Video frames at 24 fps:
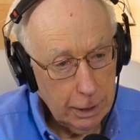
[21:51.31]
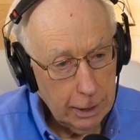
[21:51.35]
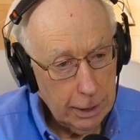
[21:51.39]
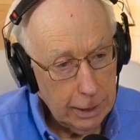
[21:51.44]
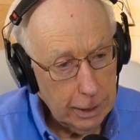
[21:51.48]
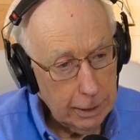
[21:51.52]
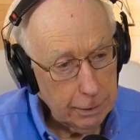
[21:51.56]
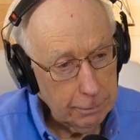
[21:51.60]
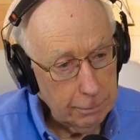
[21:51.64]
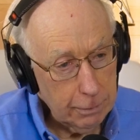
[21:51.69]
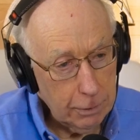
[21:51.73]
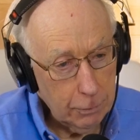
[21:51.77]

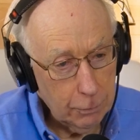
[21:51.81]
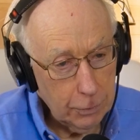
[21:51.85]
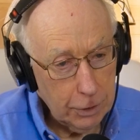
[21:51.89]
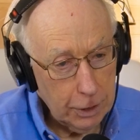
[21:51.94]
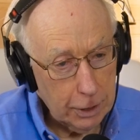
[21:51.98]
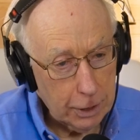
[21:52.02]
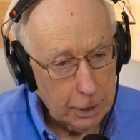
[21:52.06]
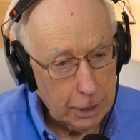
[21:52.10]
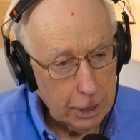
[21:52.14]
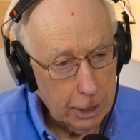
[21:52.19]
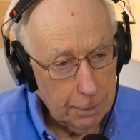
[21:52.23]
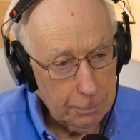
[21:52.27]
and
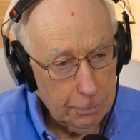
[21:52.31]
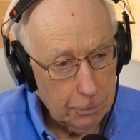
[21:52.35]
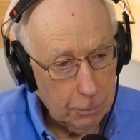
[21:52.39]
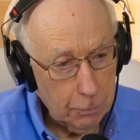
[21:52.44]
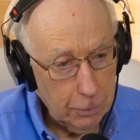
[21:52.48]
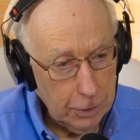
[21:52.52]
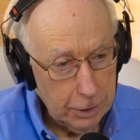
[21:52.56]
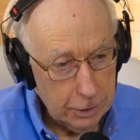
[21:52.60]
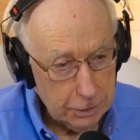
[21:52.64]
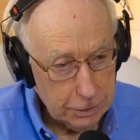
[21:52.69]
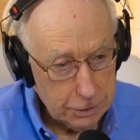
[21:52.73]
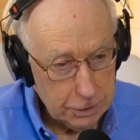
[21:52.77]
within a couple of
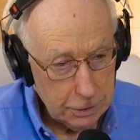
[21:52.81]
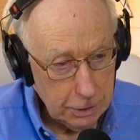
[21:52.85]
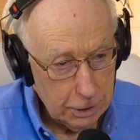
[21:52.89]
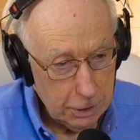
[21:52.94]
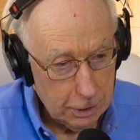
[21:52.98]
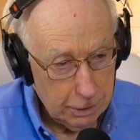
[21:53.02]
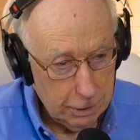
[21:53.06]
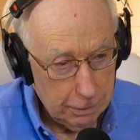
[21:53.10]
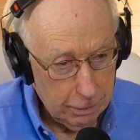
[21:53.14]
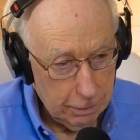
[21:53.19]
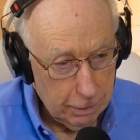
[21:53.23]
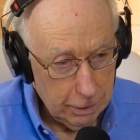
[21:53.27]
weeks,
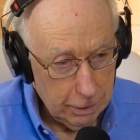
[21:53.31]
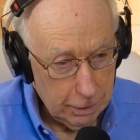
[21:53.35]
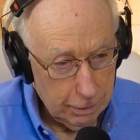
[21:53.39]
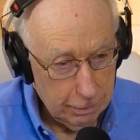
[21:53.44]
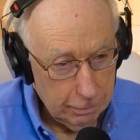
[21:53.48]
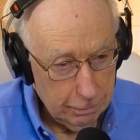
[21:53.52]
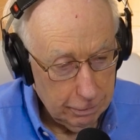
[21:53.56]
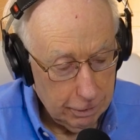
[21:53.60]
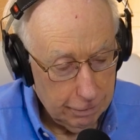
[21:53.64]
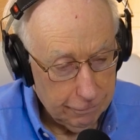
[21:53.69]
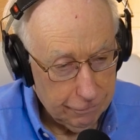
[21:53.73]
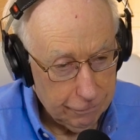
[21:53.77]
uh,
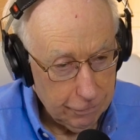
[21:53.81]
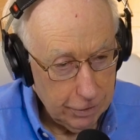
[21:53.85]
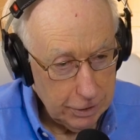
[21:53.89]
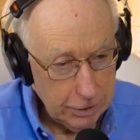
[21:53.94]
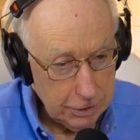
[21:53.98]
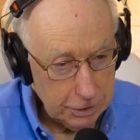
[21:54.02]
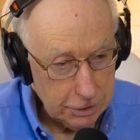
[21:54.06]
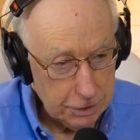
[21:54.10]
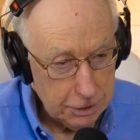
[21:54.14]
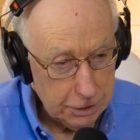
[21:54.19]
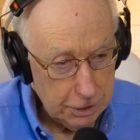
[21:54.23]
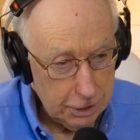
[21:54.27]
uh, a friend
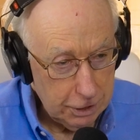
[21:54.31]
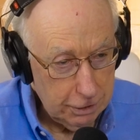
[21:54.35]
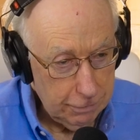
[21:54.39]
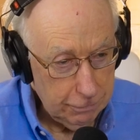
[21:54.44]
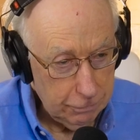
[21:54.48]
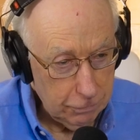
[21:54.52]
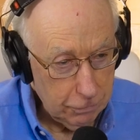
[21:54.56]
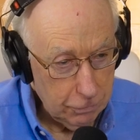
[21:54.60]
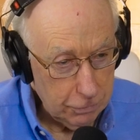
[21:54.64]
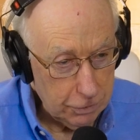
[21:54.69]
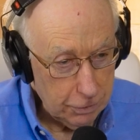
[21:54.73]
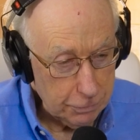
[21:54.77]
of
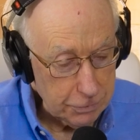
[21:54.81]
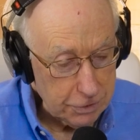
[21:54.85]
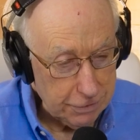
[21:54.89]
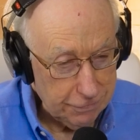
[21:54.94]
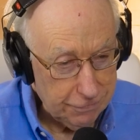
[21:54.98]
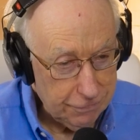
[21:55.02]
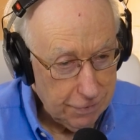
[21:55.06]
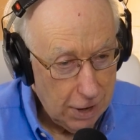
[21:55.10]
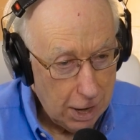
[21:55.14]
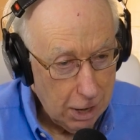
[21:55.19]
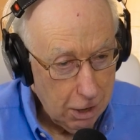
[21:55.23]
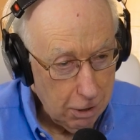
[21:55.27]
Steve, that was a
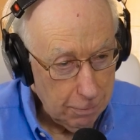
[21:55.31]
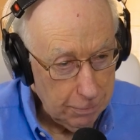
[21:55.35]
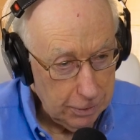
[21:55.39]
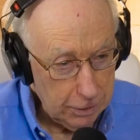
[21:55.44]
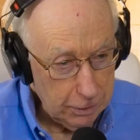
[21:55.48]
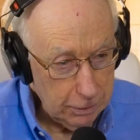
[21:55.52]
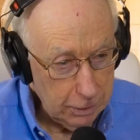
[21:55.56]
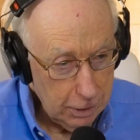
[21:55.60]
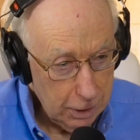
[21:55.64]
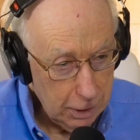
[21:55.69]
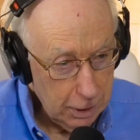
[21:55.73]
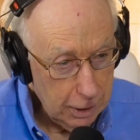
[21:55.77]

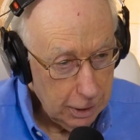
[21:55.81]
fireman,